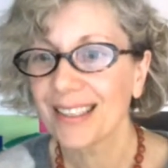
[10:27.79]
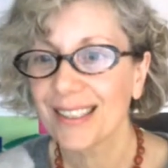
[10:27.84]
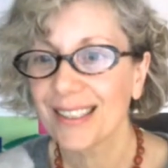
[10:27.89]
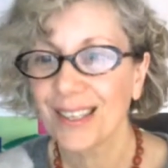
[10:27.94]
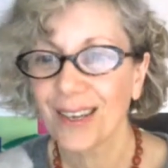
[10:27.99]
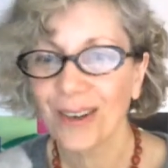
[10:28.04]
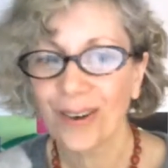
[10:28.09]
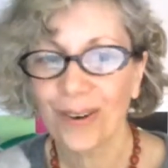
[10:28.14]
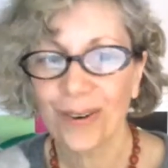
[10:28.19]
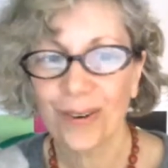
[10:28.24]

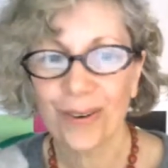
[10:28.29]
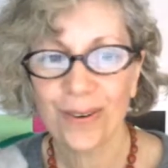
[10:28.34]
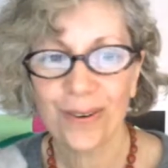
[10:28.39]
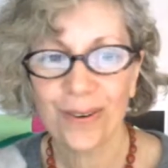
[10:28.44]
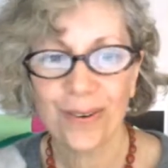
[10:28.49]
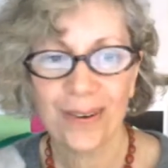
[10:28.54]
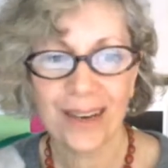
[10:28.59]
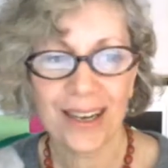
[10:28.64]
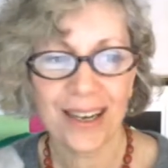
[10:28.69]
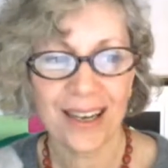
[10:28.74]

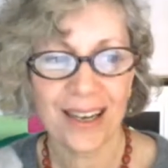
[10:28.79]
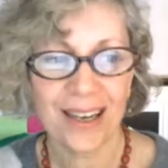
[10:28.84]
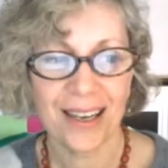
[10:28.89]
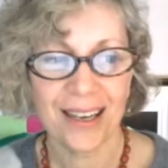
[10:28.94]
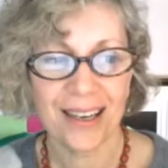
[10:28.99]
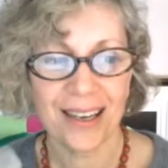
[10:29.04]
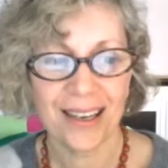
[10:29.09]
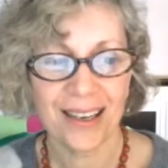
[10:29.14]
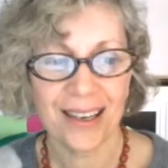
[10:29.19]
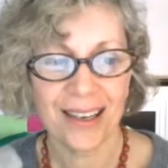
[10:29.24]
So
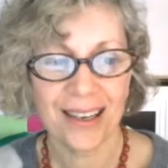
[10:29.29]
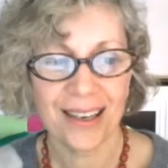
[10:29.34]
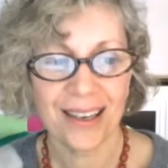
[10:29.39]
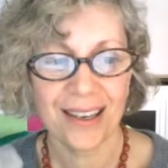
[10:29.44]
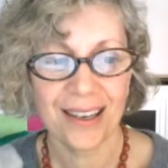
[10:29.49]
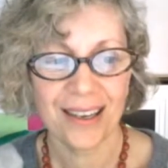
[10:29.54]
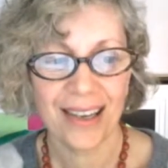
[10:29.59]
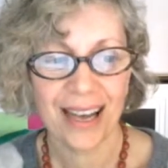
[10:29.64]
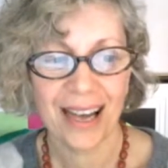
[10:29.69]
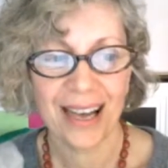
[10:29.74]

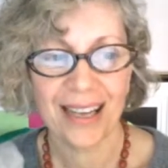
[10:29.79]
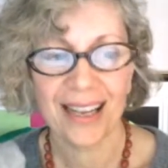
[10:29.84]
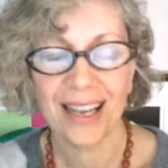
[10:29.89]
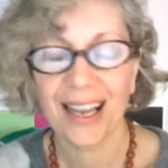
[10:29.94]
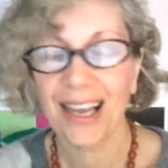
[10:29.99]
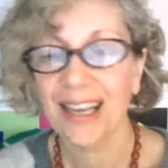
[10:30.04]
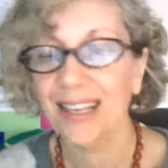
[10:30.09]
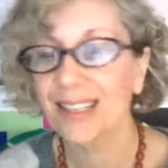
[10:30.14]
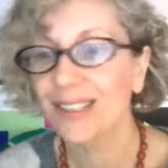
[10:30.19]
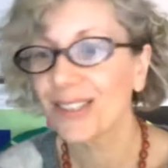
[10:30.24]
I'd
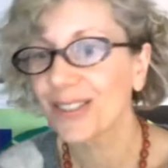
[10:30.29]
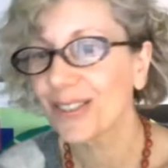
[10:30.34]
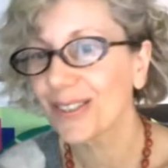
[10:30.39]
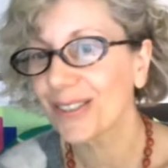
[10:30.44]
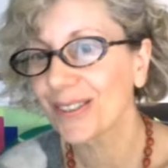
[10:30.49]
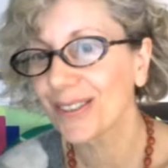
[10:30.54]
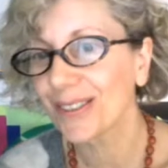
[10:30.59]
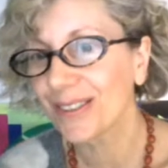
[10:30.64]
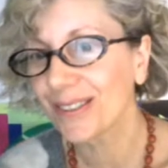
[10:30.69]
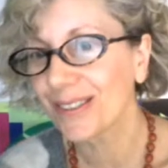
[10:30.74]
like
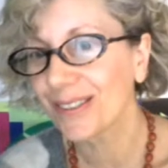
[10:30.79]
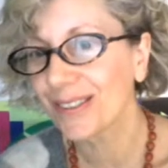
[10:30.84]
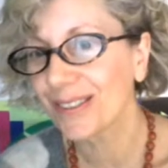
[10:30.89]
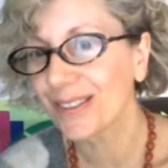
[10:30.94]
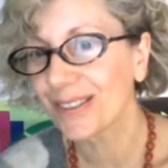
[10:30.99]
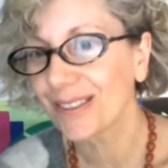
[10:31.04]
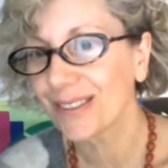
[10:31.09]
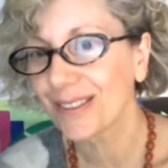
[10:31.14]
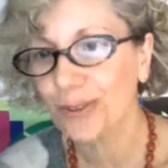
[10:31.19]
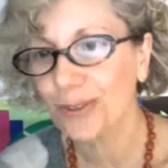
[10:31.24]

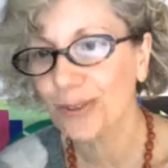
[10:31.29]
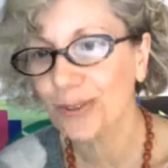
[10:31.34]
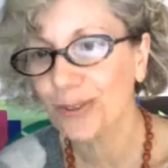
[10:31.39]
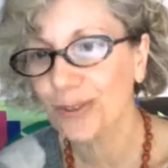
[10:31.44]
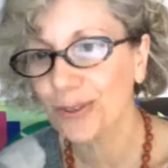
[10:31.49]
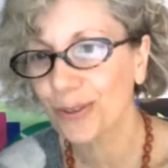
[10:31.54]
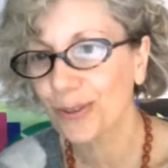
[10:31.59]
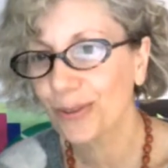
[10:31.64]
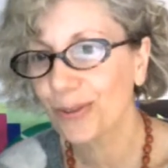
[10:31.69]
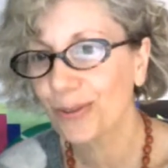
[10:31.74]
to
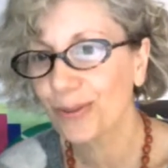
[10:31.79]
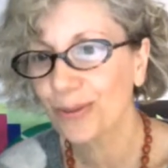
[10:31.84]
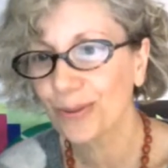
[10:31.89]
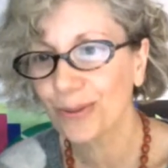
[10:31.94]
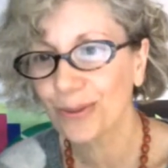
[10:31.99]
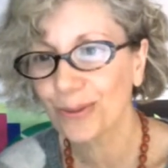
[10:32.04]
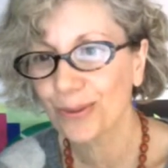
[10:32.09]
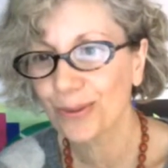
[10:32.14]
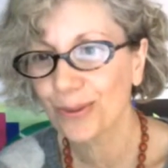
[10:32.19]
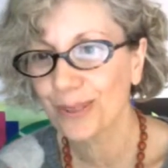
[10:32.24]

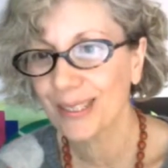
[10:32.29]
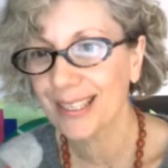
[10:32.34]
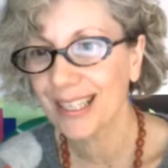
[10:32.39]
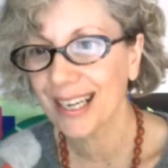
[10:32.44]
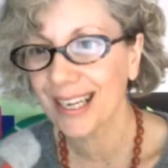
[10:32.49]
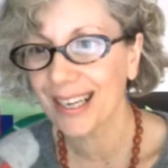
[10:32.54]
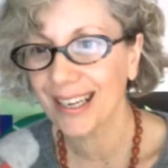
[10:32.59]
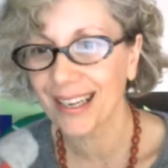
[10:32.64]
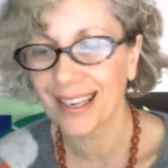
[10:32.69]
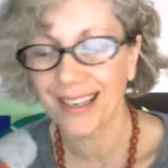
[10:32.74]

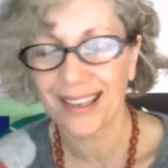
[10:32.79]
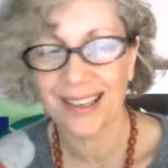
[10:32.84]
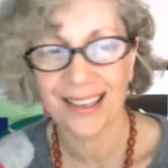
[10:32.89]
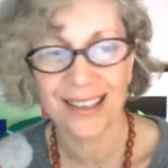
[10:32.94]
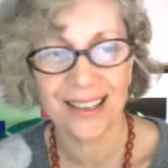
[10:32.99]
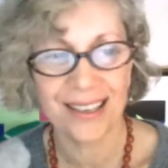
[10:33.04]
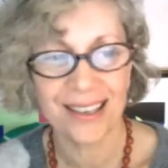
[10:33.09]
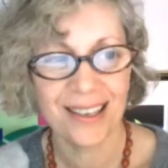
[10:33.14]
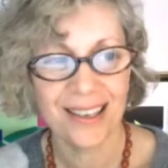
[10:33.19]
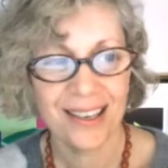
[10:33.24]
take
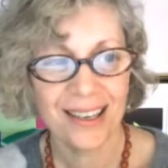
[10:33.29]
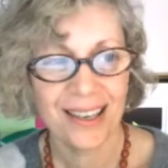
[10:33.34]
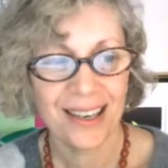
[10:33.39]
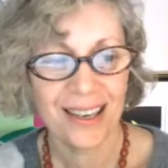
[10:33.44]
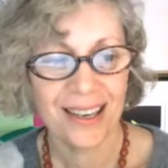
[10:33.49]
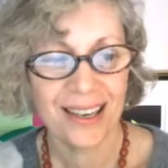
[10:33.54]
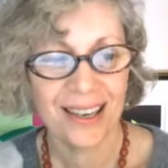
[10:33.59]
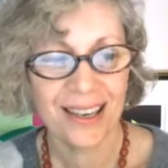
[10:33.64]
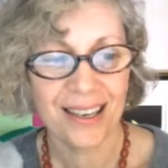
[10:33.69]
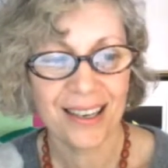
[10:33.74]

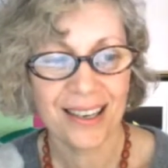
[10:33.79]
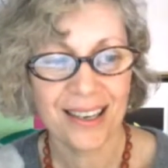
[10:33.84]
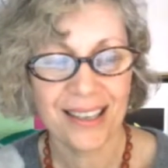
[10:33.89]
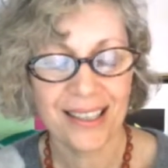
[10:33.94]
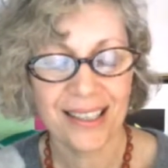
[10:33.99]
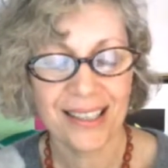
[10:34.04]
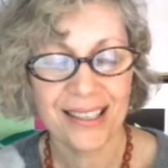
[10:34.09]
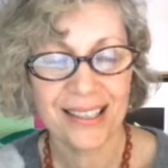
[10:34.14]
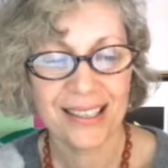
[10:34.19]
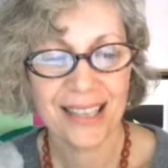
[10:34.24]
an
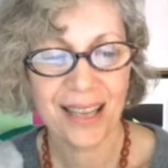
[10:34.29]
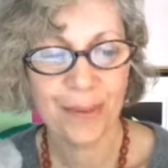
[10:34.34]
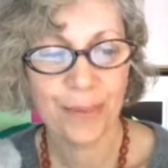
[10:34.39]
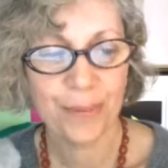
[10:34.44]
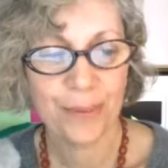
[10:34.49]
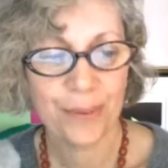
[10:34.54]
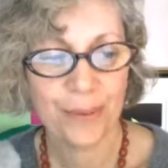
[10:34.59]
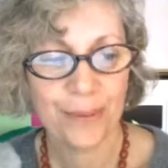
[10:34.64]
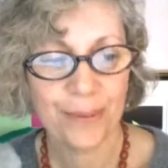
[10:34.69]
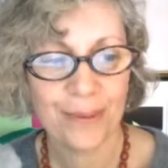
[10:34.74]

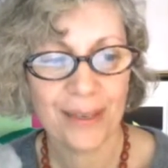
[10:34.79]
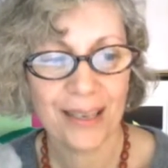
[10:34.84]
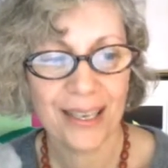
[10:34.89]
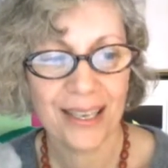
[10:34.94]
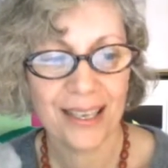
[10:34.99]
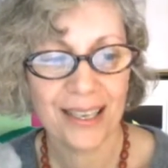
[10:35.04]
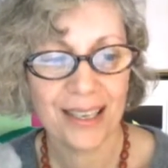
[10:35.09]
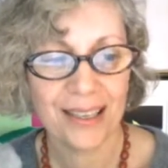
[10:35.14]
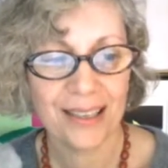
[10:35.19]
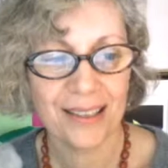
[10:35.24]
example
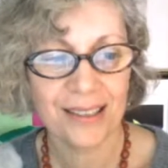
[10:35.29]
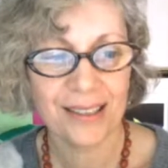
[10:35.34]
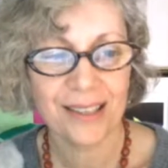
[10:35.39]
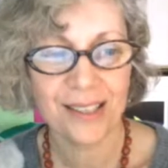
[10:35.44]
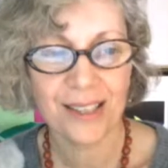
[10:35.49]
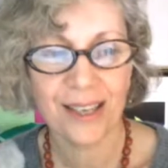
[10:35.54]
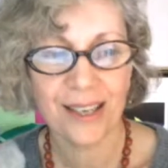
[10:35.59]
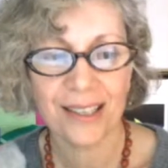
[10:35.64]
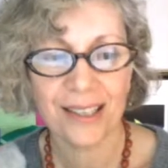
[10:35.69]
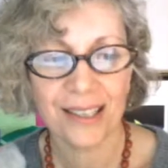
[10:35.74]
in a
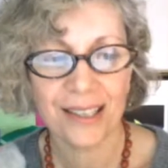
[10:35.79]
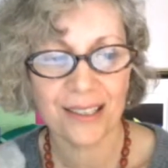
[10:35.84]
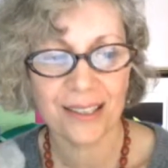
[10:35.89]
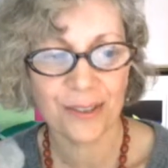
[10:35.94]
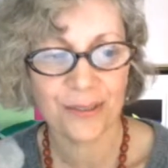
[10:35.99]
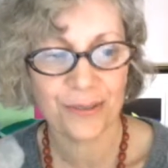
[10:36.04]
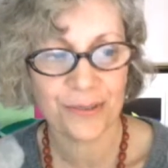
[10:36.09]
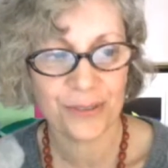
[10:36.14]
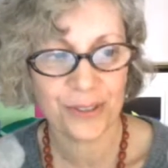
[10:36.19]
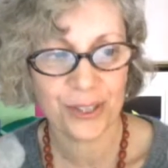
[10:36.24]
sonnet
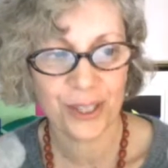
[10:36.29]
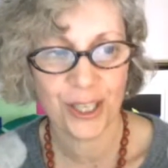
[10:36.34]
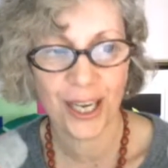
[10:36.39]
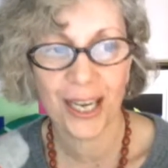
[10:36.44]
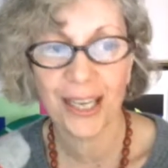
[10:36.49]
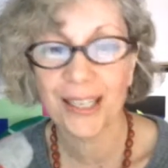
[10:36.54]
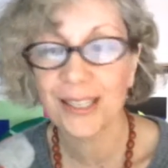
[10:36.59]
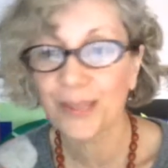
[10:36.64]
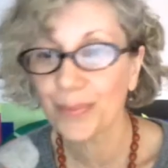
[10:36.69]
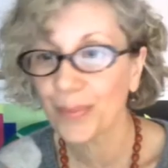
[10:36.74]
of
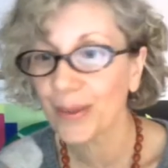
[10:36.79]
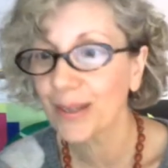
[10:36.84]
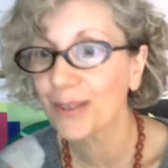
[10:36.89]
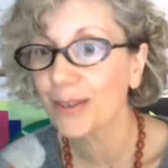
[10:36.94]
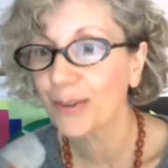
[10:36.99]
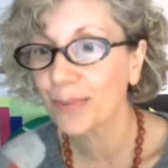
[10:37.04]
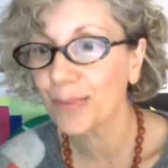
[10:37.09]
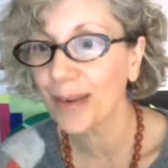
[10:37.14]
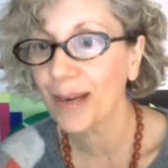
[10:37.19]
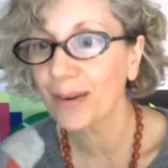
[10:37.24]
Shakespeare,
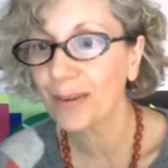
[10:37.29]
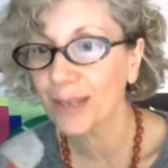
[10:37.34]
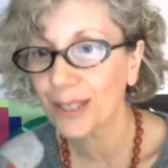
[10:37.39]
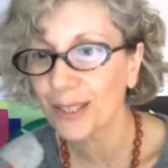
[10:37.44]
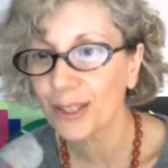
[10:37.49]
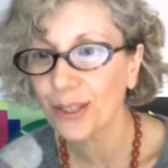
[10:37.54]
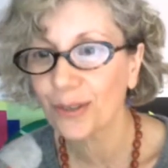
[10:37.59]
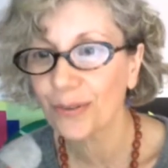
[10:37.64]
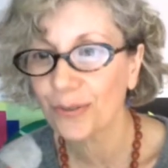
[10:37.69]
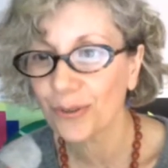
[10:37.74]
The
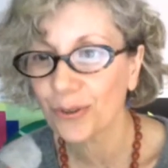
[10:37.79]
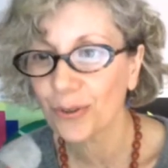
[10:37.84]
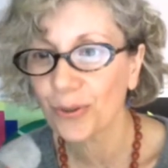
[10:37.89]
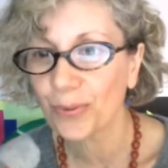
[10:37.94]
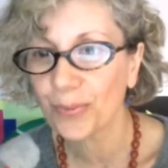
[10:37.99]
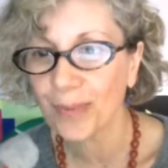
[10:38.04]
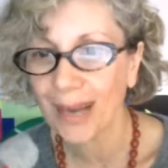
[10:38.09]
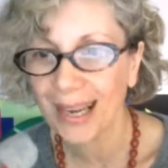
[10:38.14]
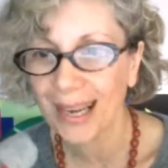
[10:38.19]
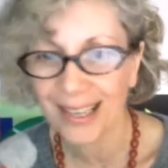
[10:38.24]
Marriage of True
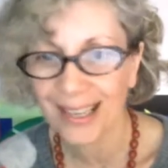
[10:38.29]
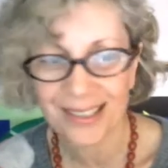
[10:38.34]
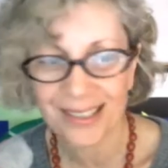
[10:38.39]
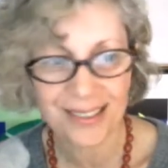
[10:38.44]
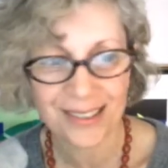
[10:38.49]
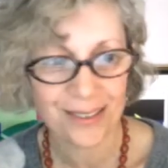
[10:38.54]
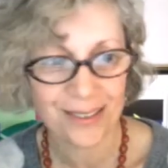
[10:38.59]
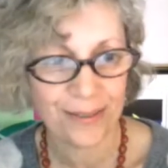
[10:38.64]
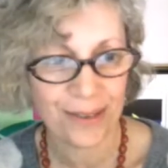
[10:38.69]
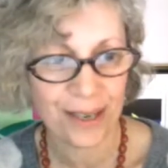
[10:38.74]
Minds,
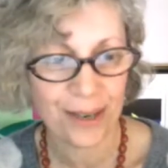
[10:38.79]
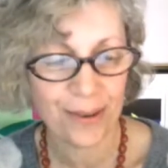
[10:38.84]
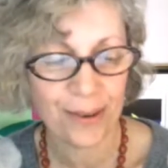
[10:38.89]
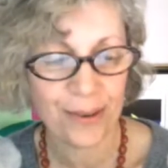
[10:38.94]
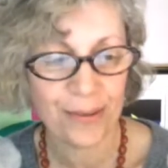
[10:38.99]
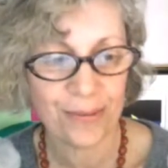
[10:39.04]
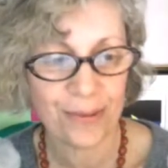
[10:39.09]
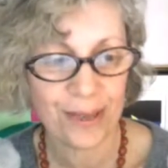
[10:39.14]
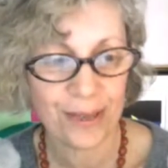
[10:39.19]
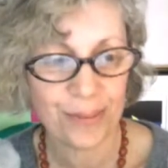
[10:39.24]
a
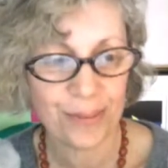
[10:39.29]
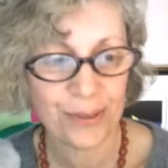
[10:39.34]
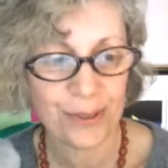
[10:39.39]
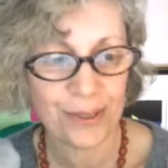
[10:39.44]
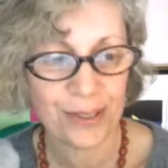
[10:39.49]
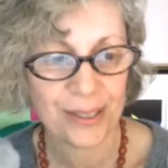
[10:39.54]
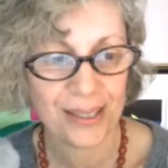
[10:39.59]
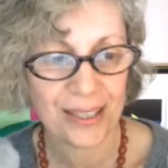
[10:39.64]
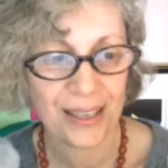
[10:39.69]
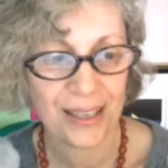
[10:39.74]
very famous